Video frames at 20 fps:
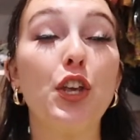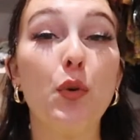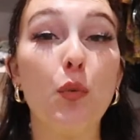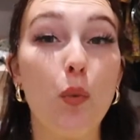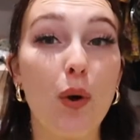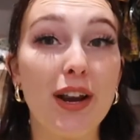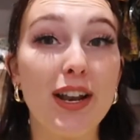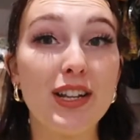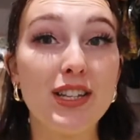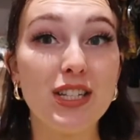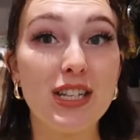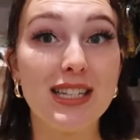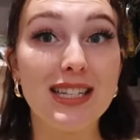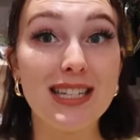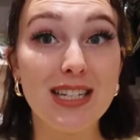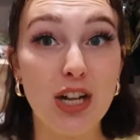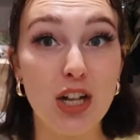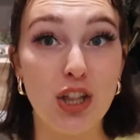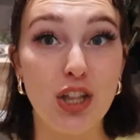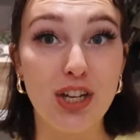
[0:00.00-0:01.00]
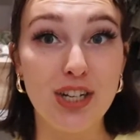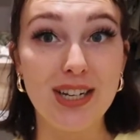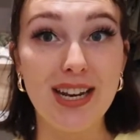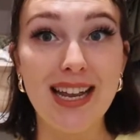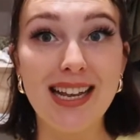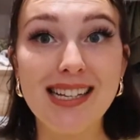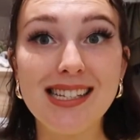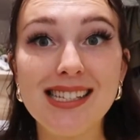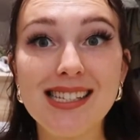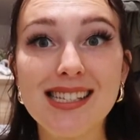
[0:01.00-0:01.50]
you want it to still look
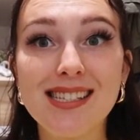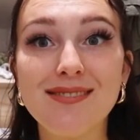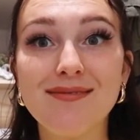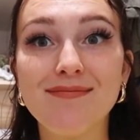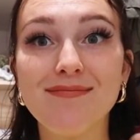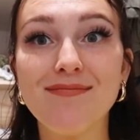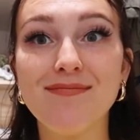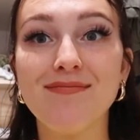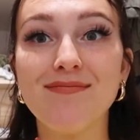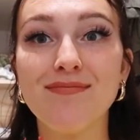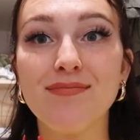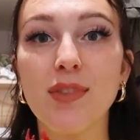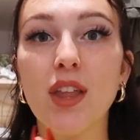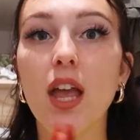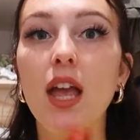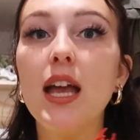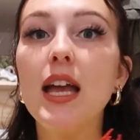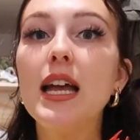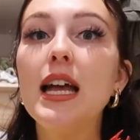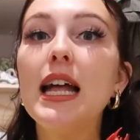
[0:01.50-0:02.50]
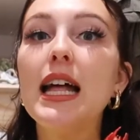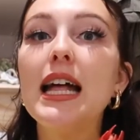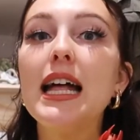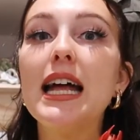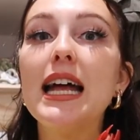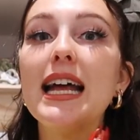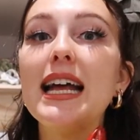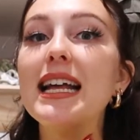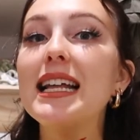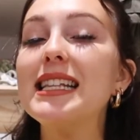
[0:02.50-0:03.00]
nice,
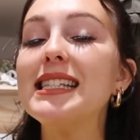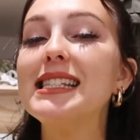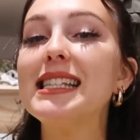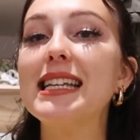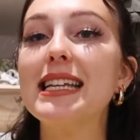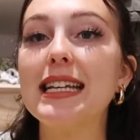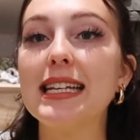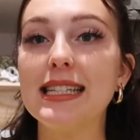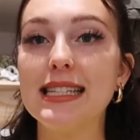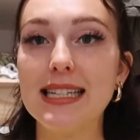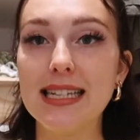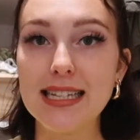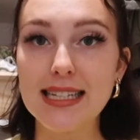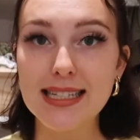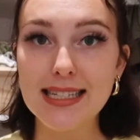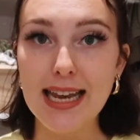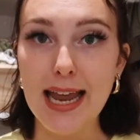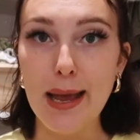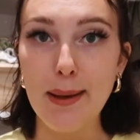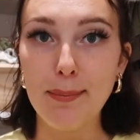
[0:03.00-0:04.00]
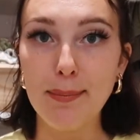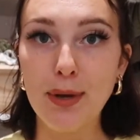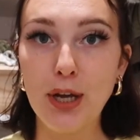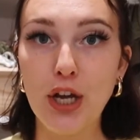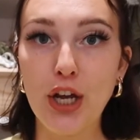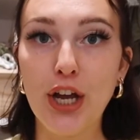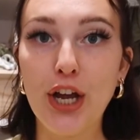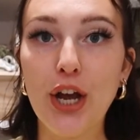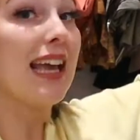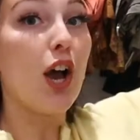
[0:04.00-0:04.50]
it's the easiest tip.
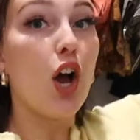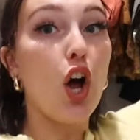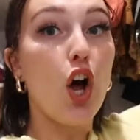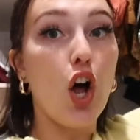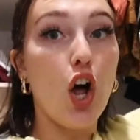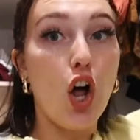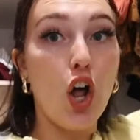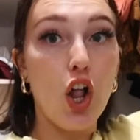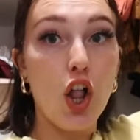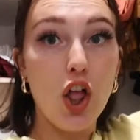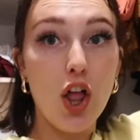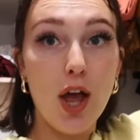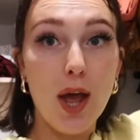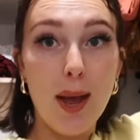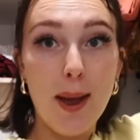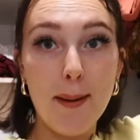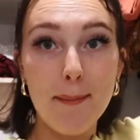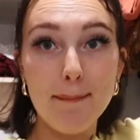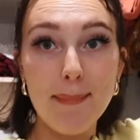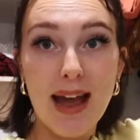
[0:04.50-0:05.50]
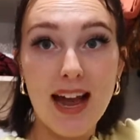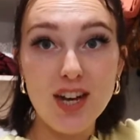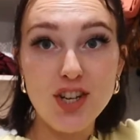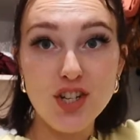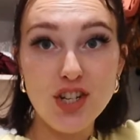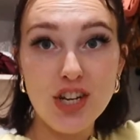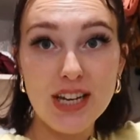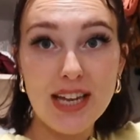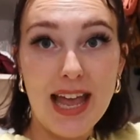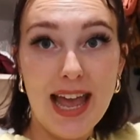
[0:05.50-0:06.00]
Get all
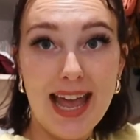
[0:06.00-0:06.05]
matching